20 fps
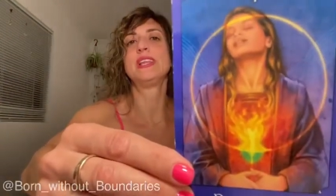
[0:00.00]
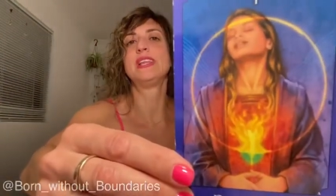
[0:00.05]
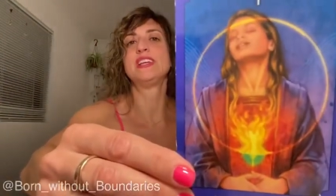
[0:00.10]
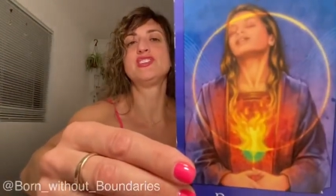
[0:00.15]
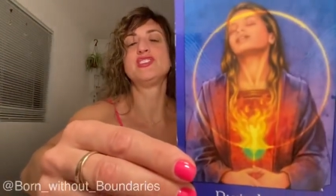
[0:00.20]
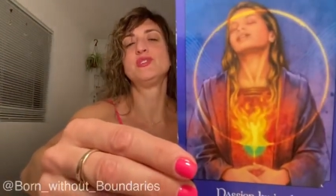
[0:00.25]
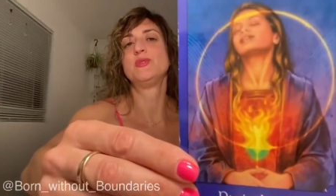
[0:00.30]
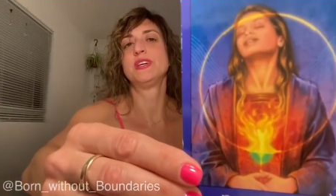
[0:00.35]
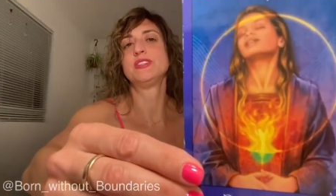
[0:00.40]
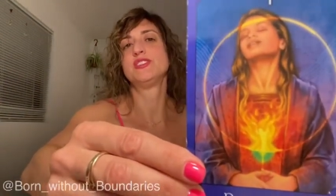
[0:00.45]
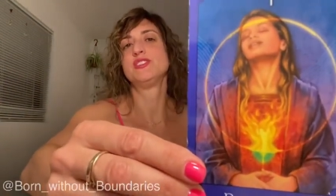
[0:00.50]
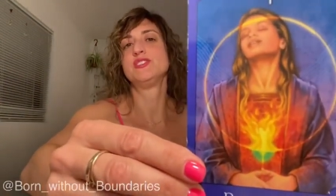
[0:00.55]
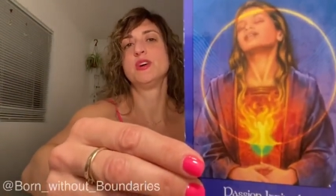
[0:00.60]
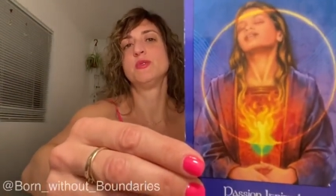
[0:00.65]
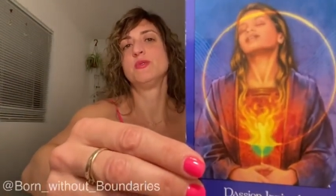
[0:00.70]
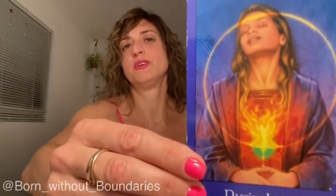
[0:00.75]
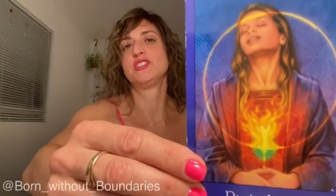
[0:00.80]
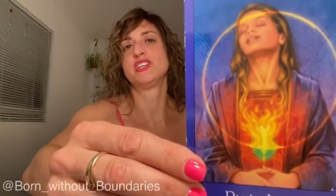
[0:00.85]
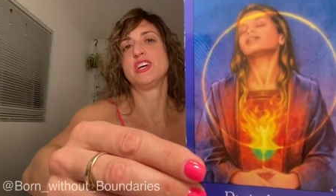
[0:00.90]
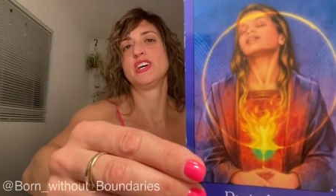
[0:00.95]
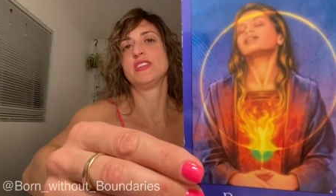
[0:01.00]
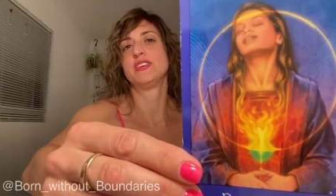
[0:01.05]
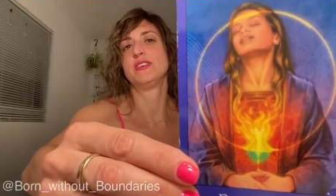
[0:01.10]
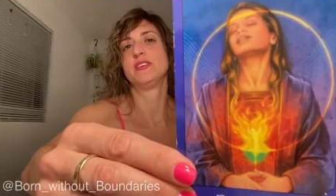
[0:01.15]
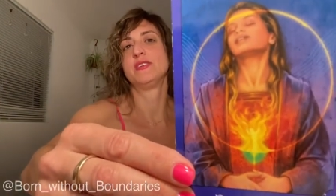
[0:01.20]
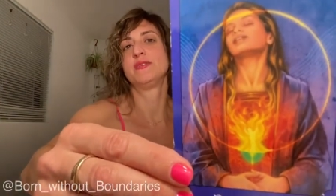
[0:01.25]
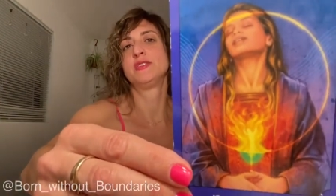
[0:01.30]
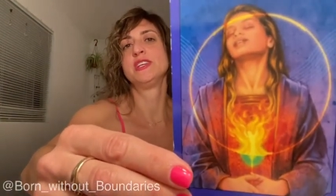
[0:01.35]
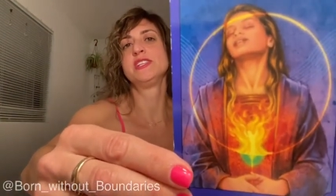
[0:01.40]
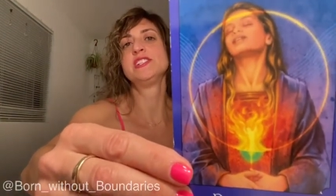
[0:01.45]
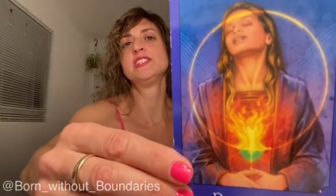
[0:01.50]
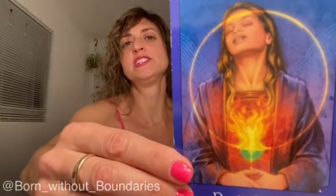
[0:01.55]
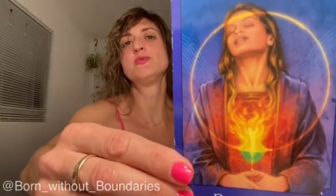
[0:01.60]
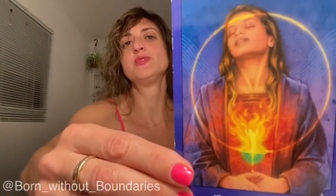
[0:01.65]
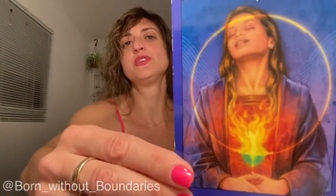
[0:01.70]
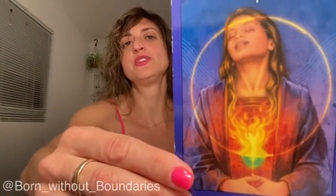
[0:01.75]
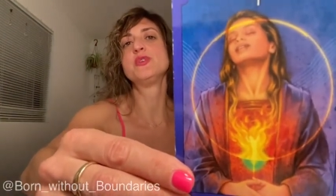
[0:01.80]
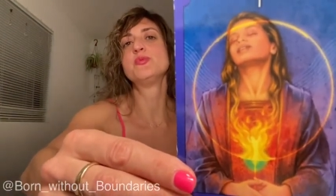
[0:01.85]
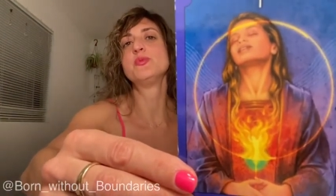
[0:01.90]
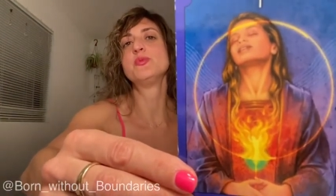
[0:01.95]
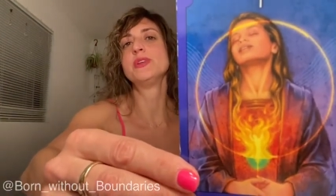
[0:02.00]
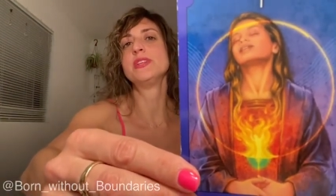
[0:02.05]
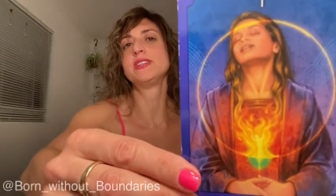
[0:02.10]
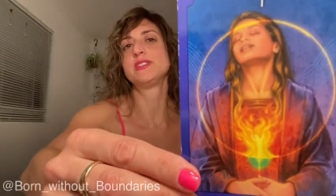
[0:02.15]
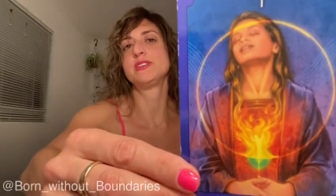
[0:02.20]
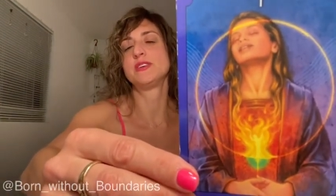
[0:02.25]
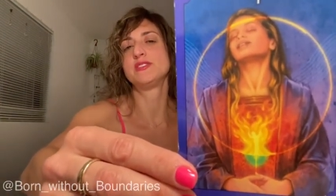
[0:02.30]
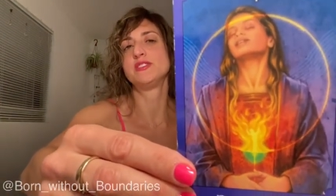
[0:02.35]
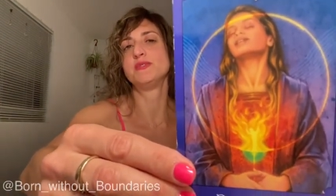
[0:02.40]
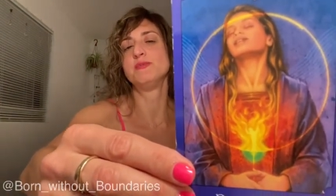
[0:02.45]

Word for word: lets you get to know each other. This is when you really start to